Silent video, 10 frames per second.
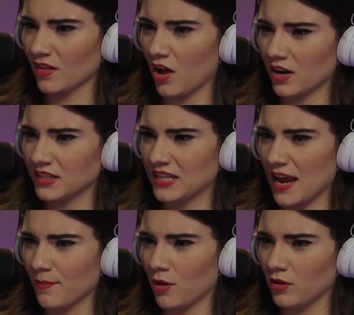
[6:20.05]
on a
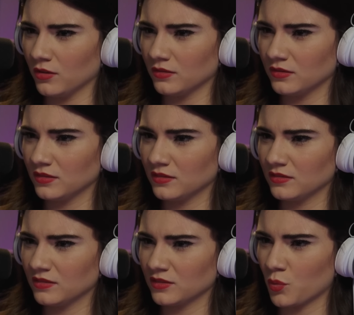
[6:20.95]
table,
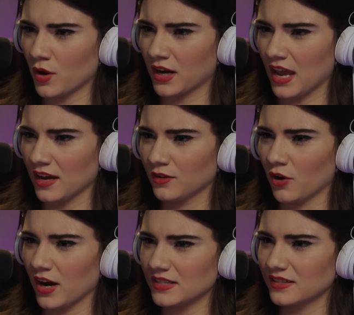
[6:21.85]
twerking.
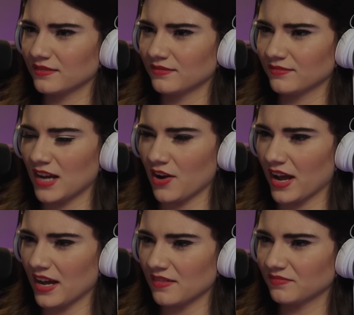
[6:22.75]
Great.
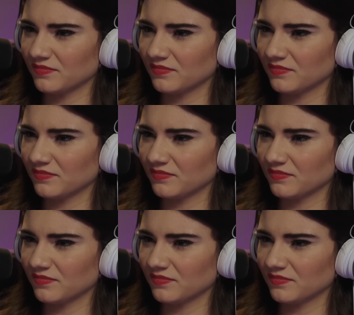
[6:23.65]
Okay.